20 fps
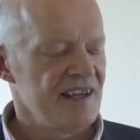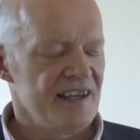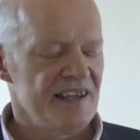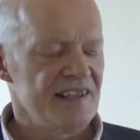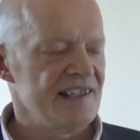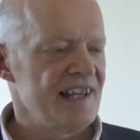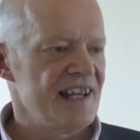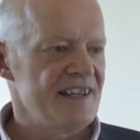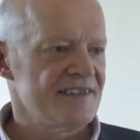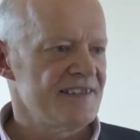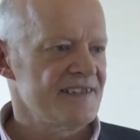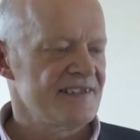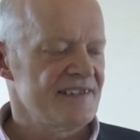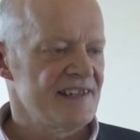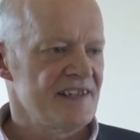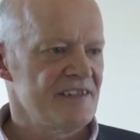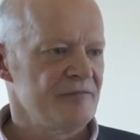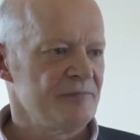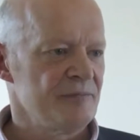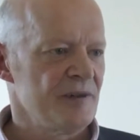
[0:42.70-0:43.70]
It lends
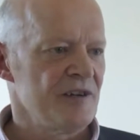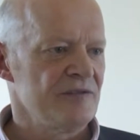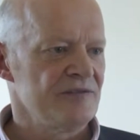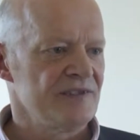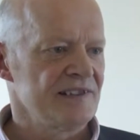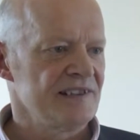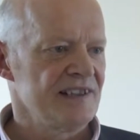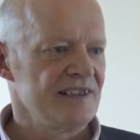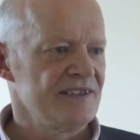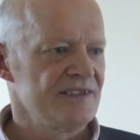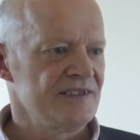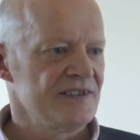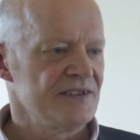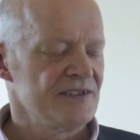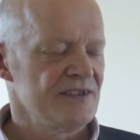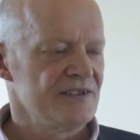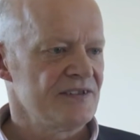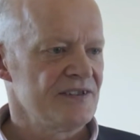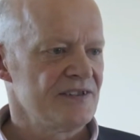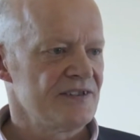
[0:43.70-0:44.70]
itself perfectly
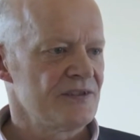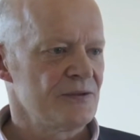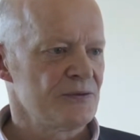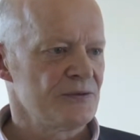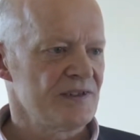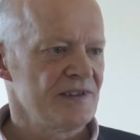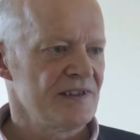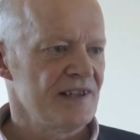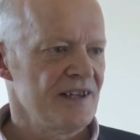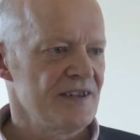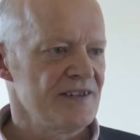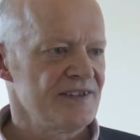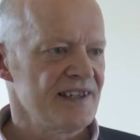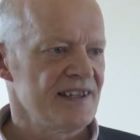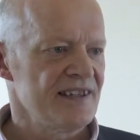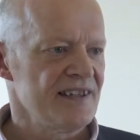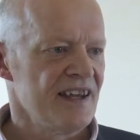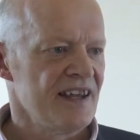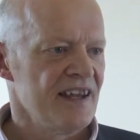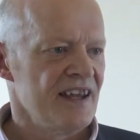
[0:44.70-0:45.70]
to, to social
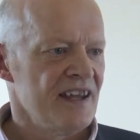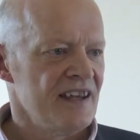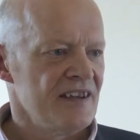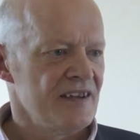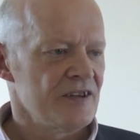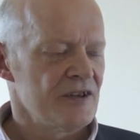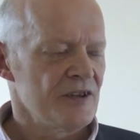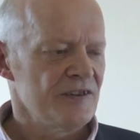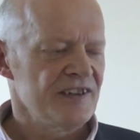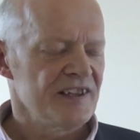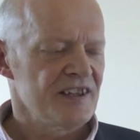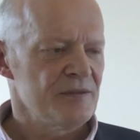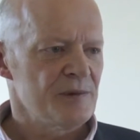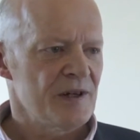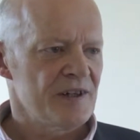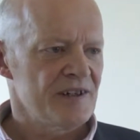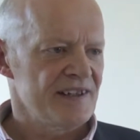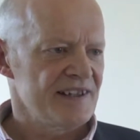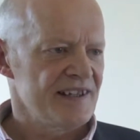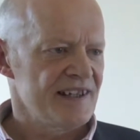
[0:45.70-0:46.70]
housing. The good thing
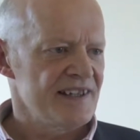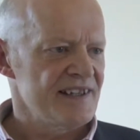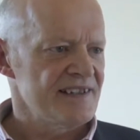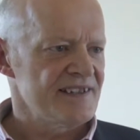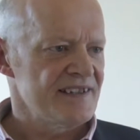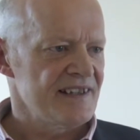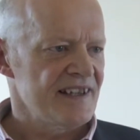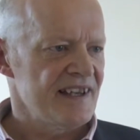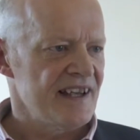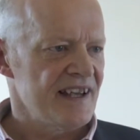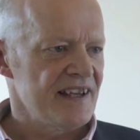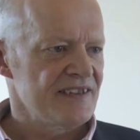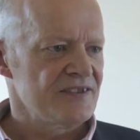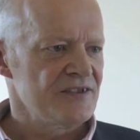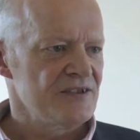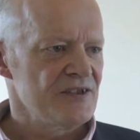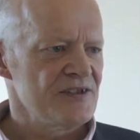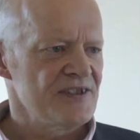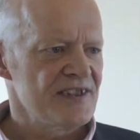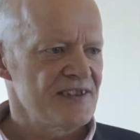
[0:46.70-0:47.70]
about it is
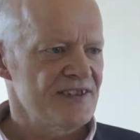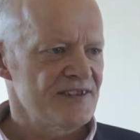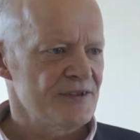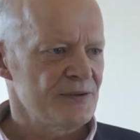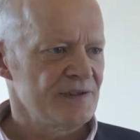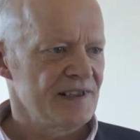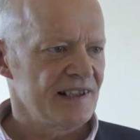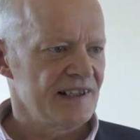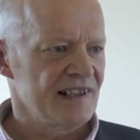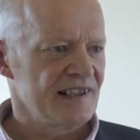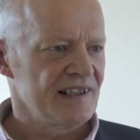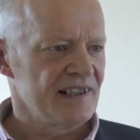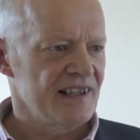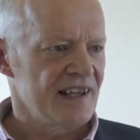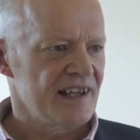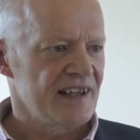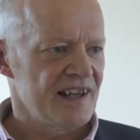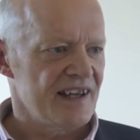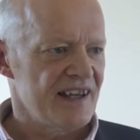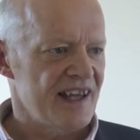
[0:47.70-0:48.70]
it's using so little
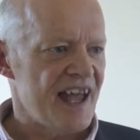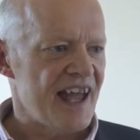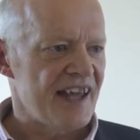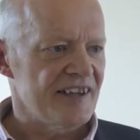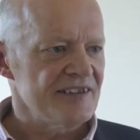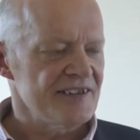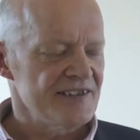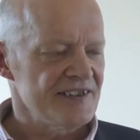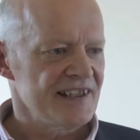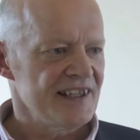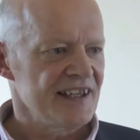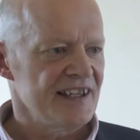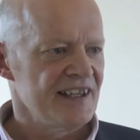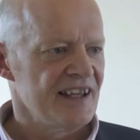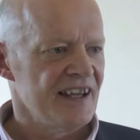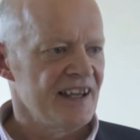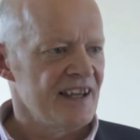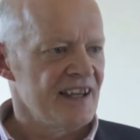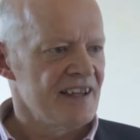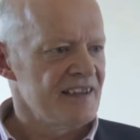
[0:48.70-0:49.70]
uh, energy
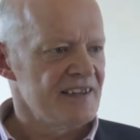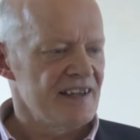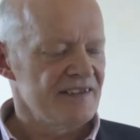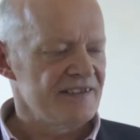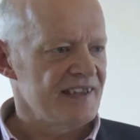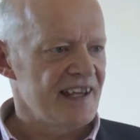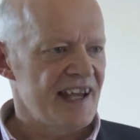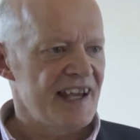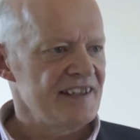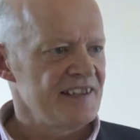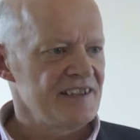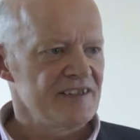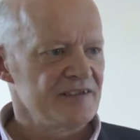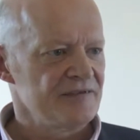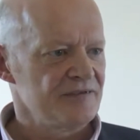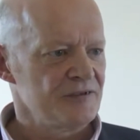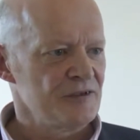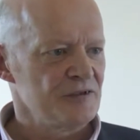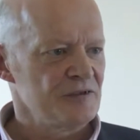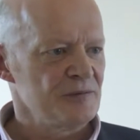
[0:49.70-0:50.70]
that the idea
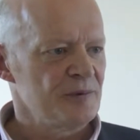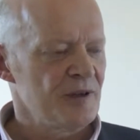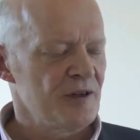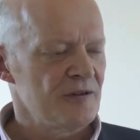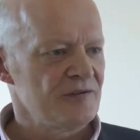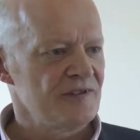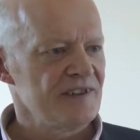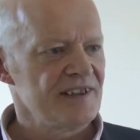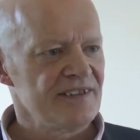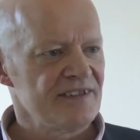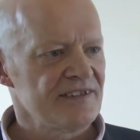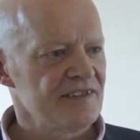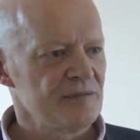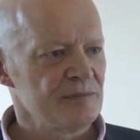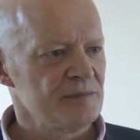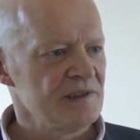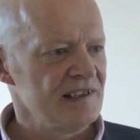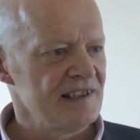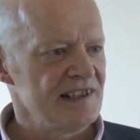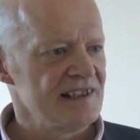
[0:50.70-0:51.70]
of fuel poverty is
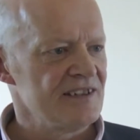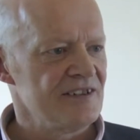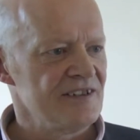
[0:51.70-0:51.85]
completely